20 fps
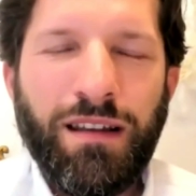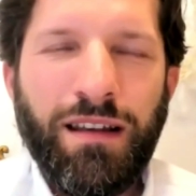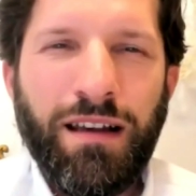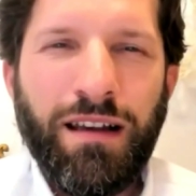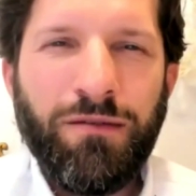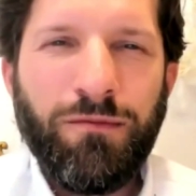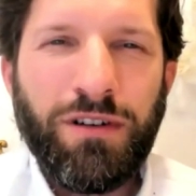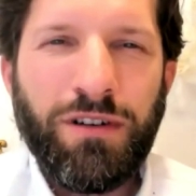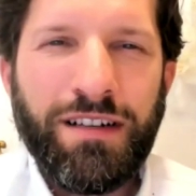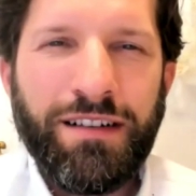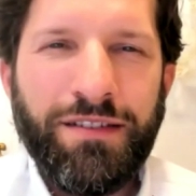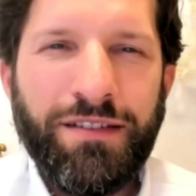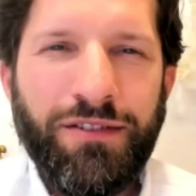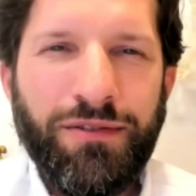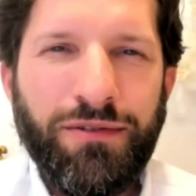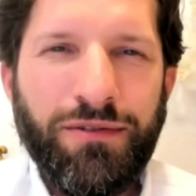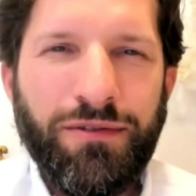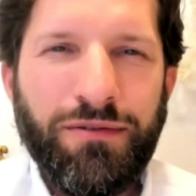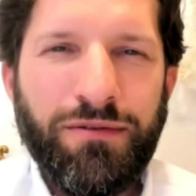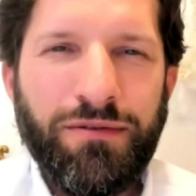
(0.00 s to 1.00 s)
and want
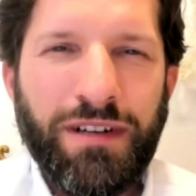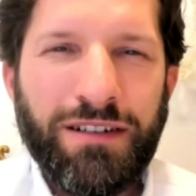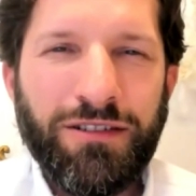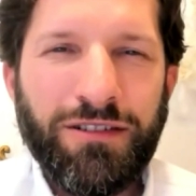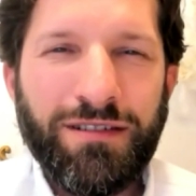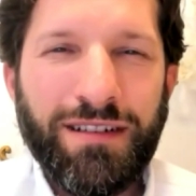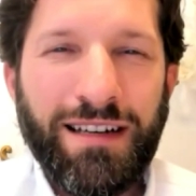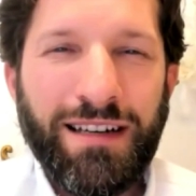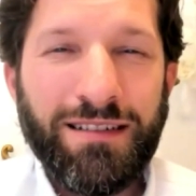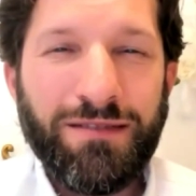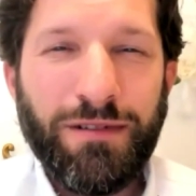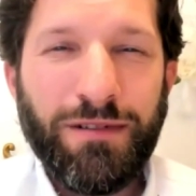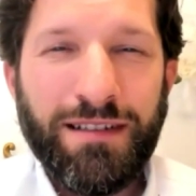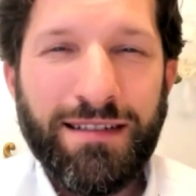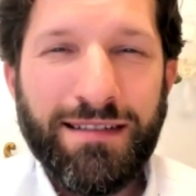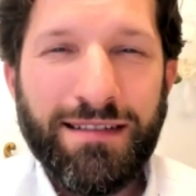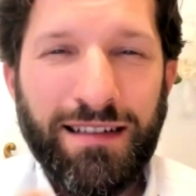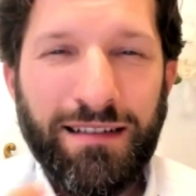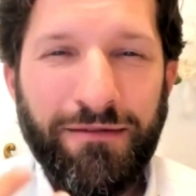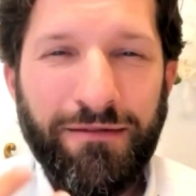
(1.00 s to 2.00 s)
to recognize
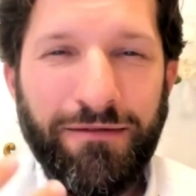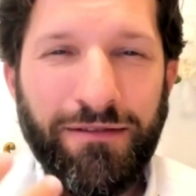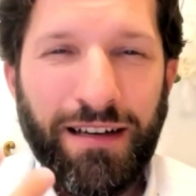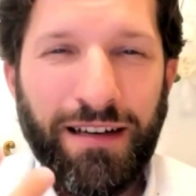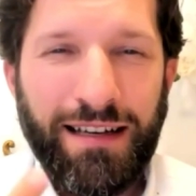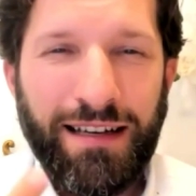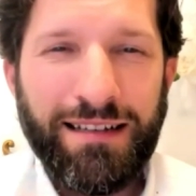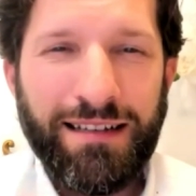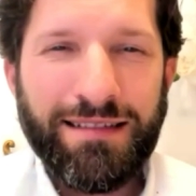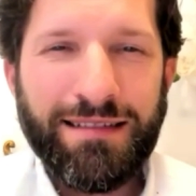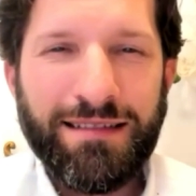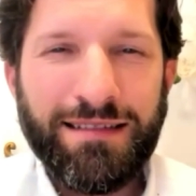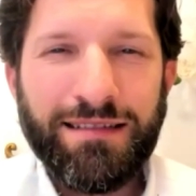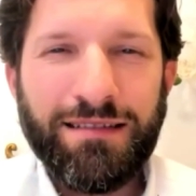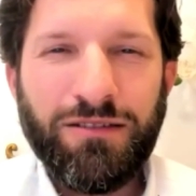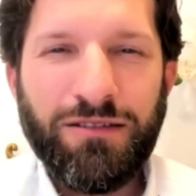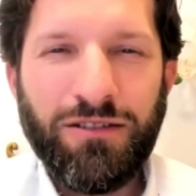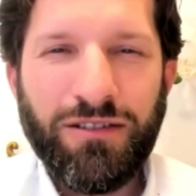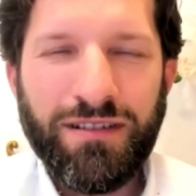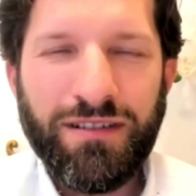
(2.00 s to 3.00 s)
oneself
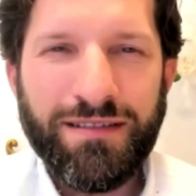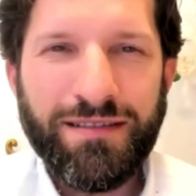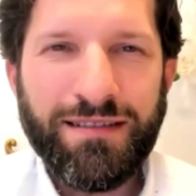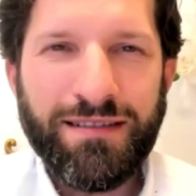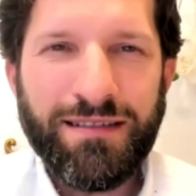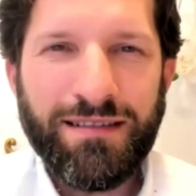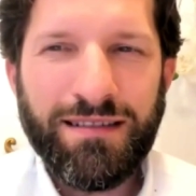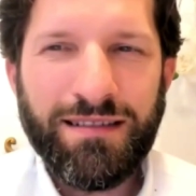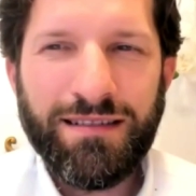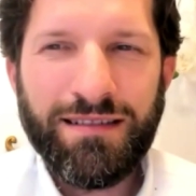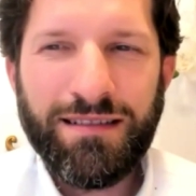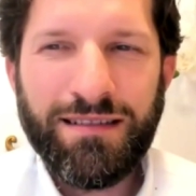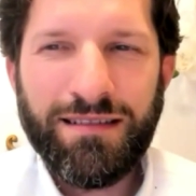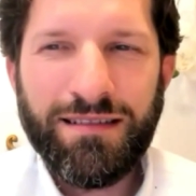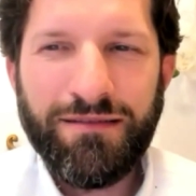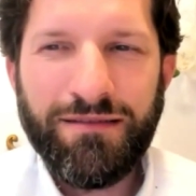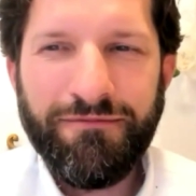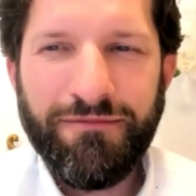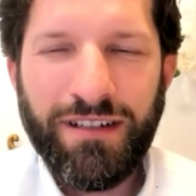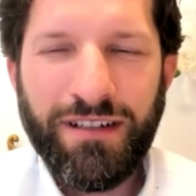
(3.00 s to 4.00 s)
as
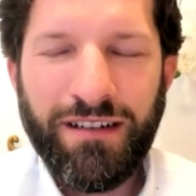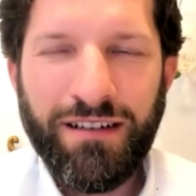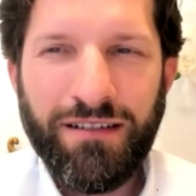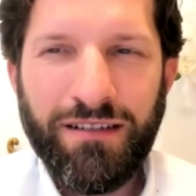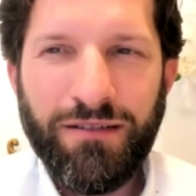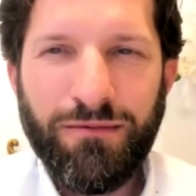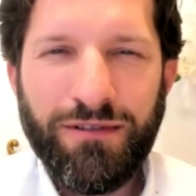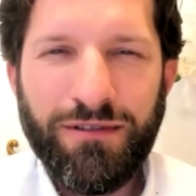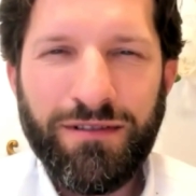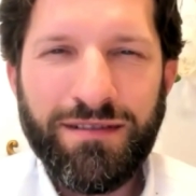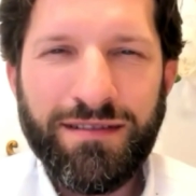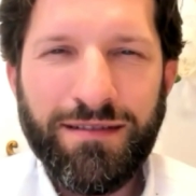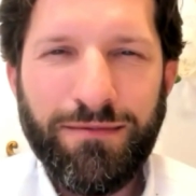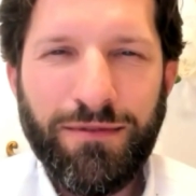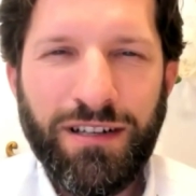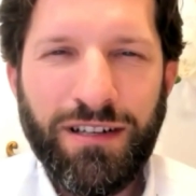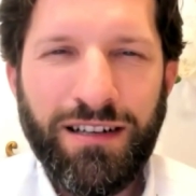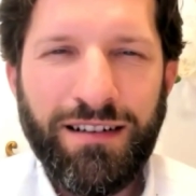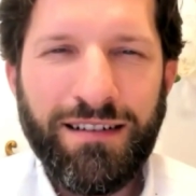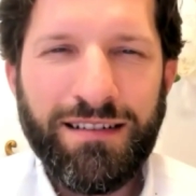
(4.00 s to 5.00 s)
consciousness, in other words,
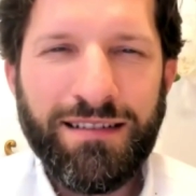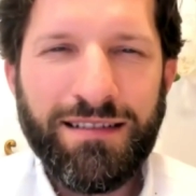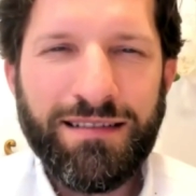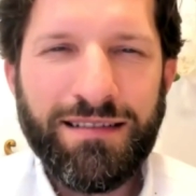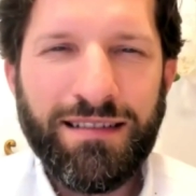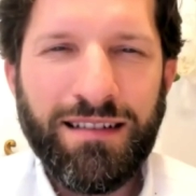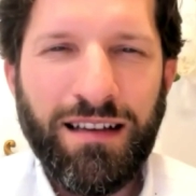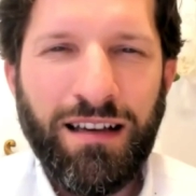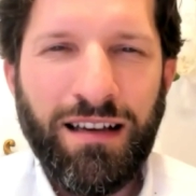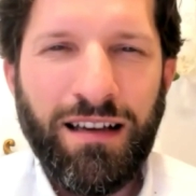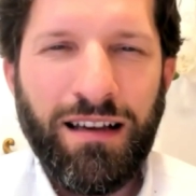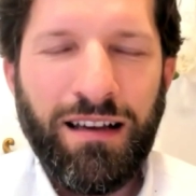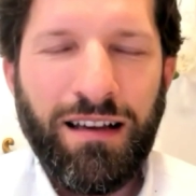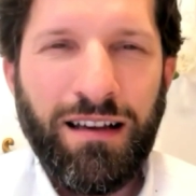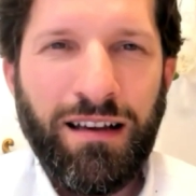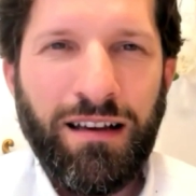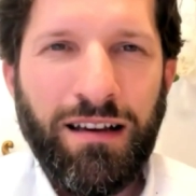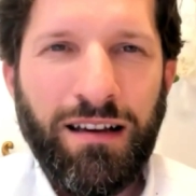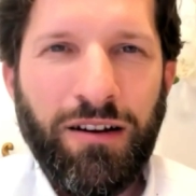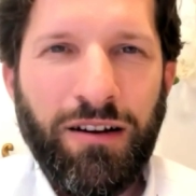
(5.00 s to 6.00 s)
awareness,
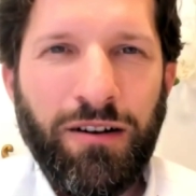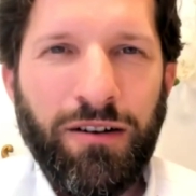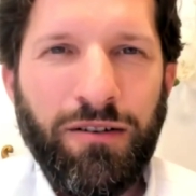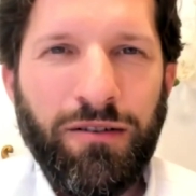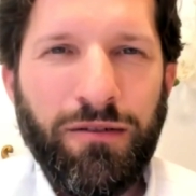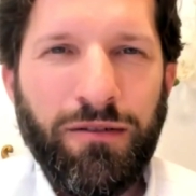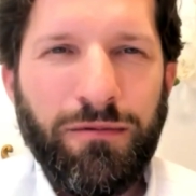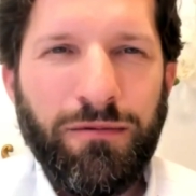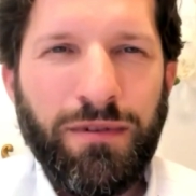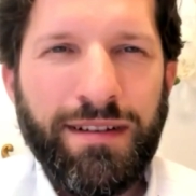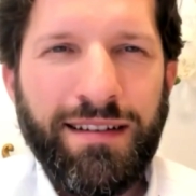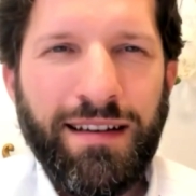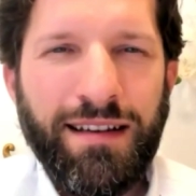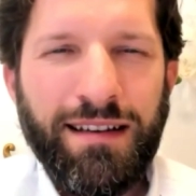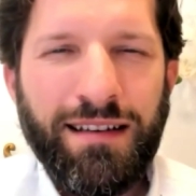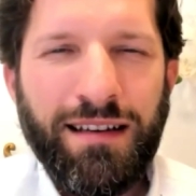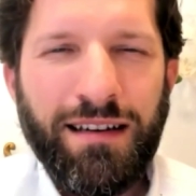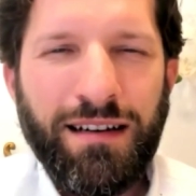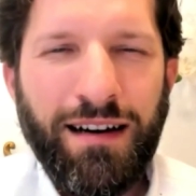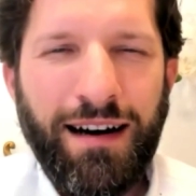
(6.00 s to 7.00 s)
we
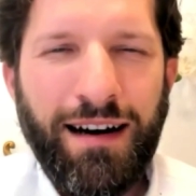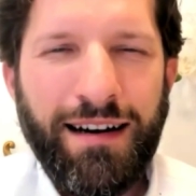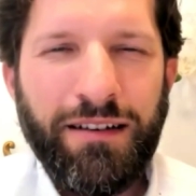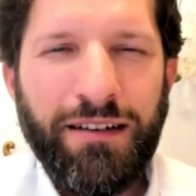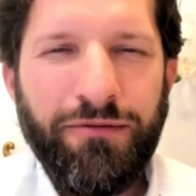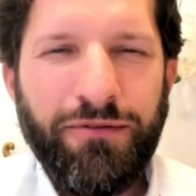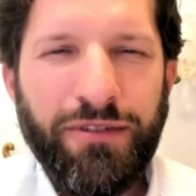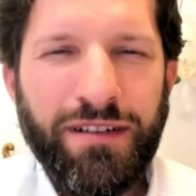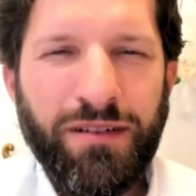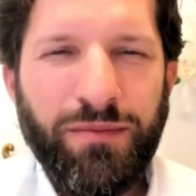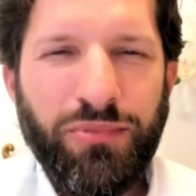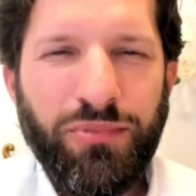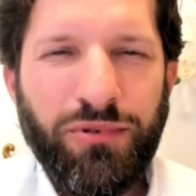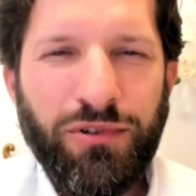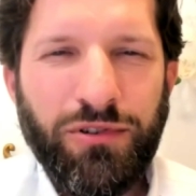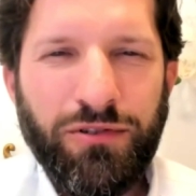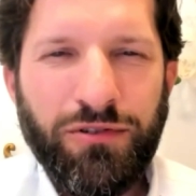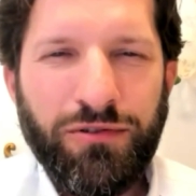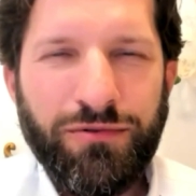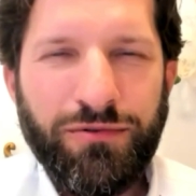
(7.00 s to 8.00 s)
take a highway
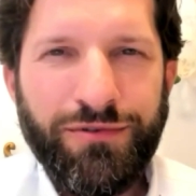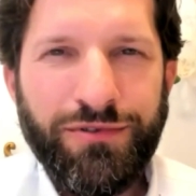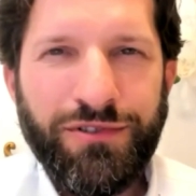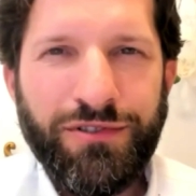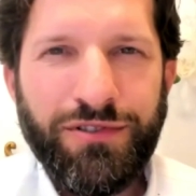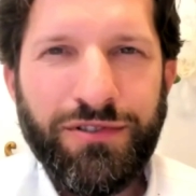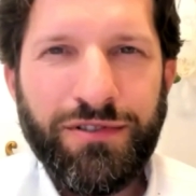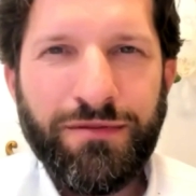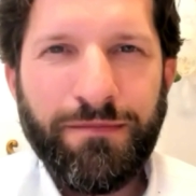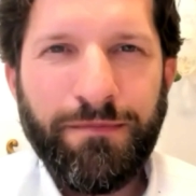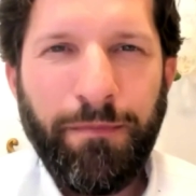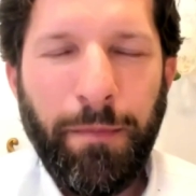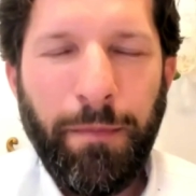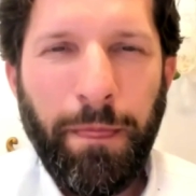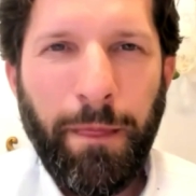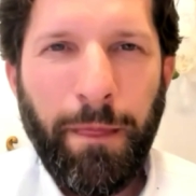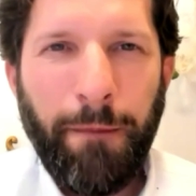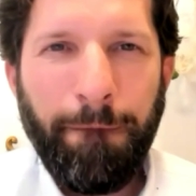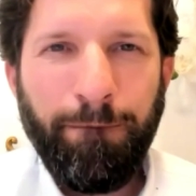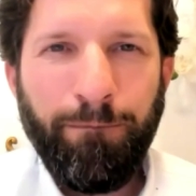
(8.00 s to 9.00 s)
approach
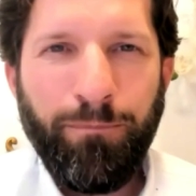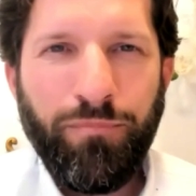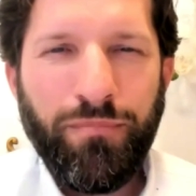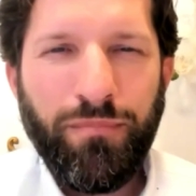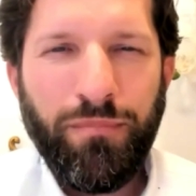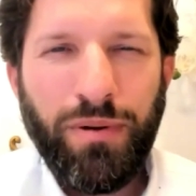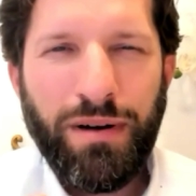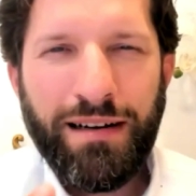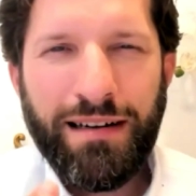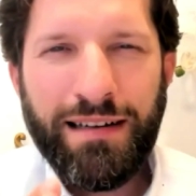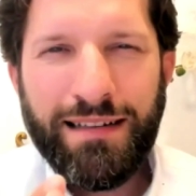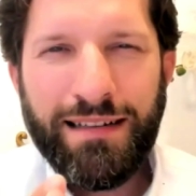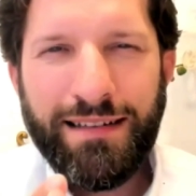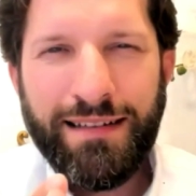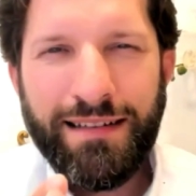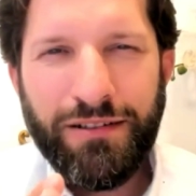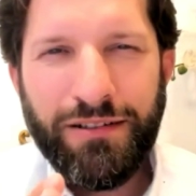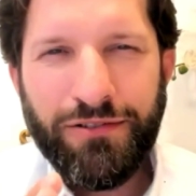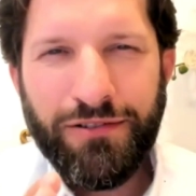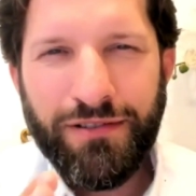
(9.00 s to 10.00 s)
by
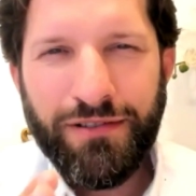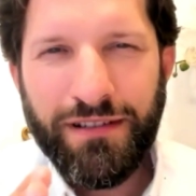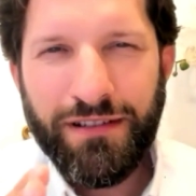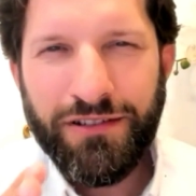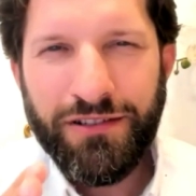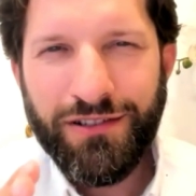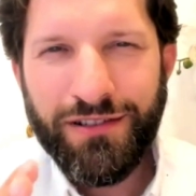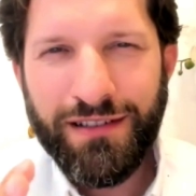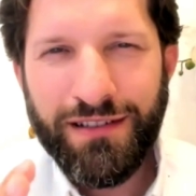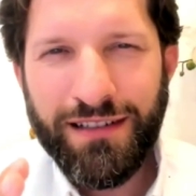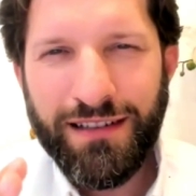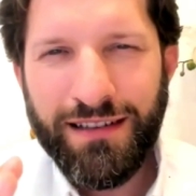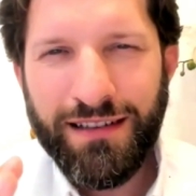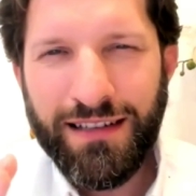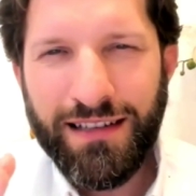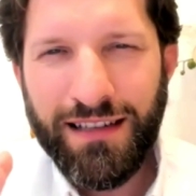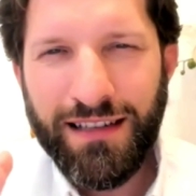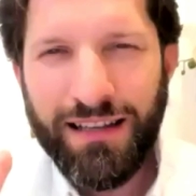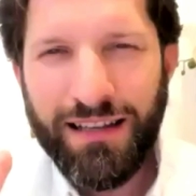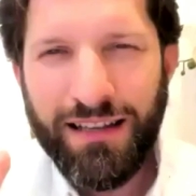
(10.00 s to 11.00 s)
deconditioning
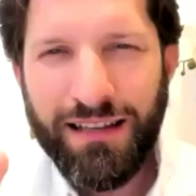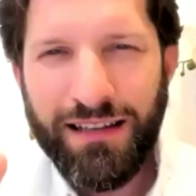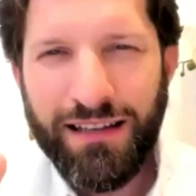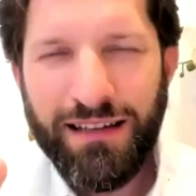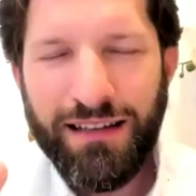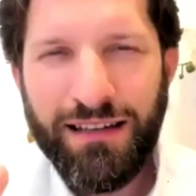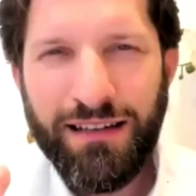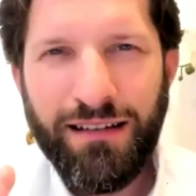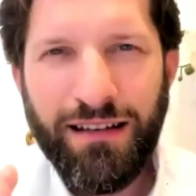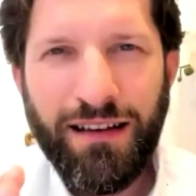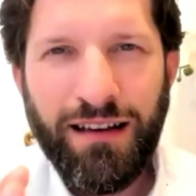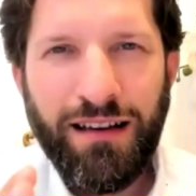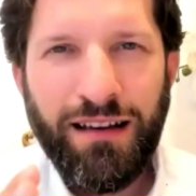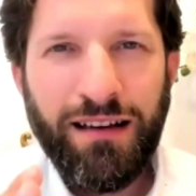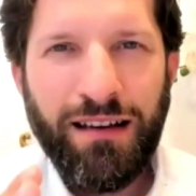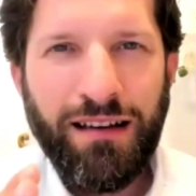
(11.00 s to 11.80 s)
the key